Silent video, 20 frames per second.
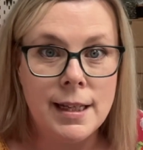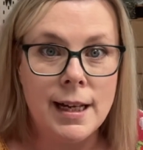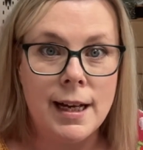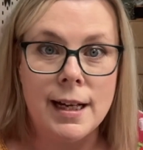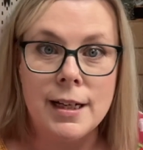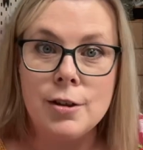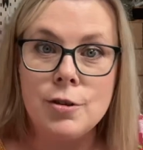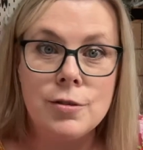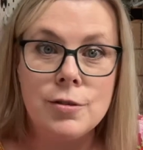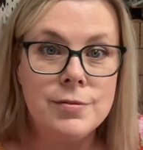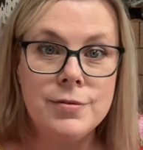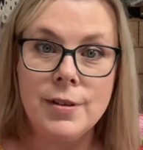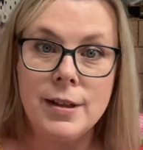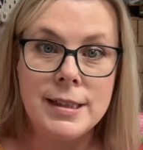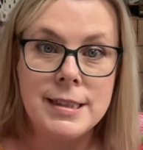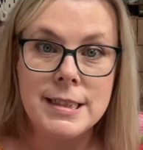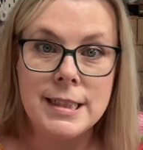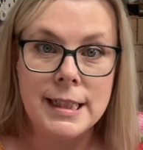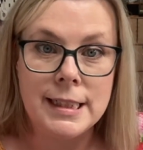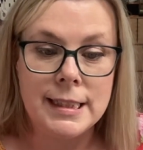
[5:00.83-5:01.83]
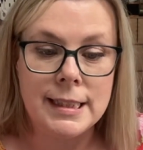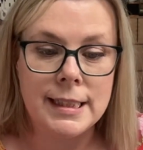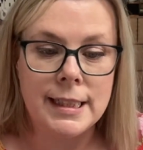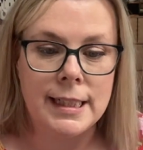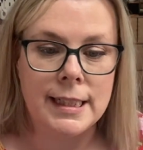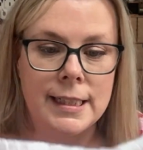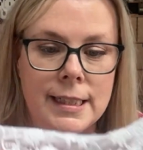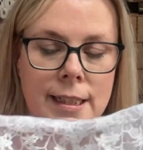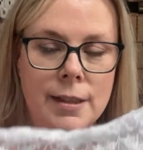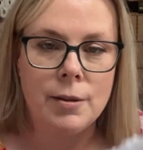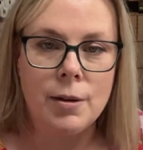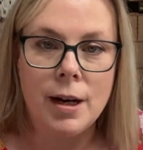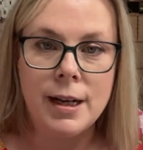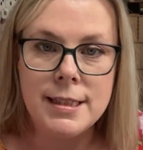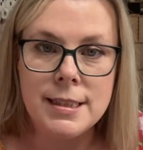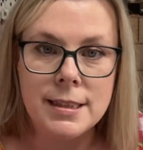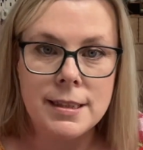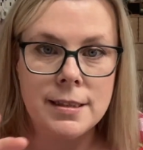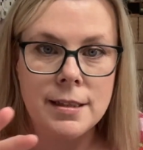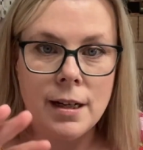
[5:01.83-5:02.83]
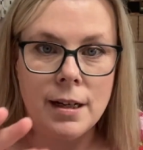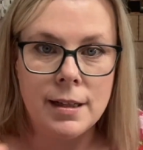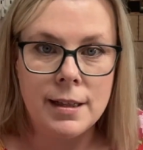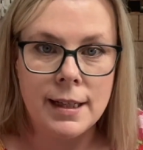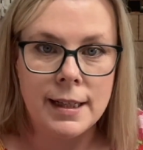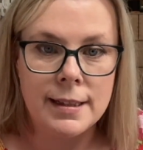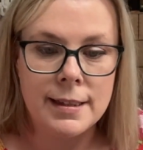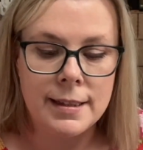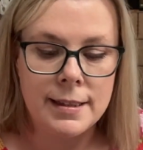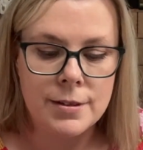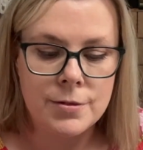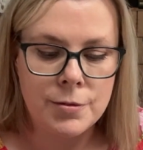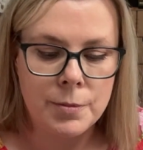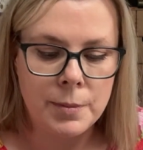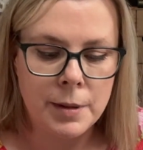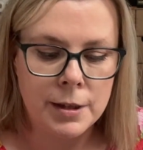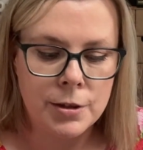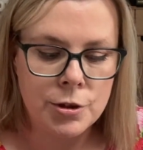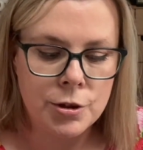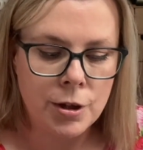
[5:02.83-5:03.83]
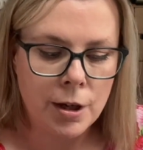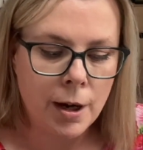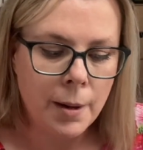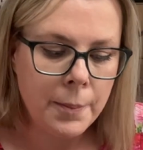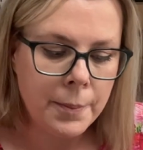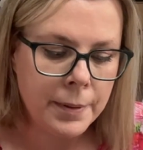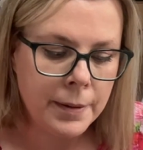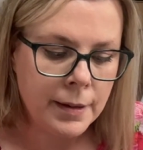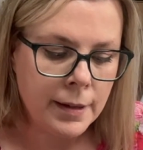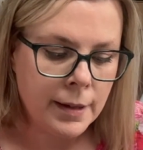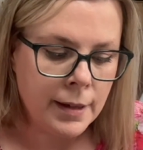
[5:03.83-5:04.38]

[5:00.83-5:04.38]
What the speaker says: And I couldn't find anything. Now, I did not get these from my shop.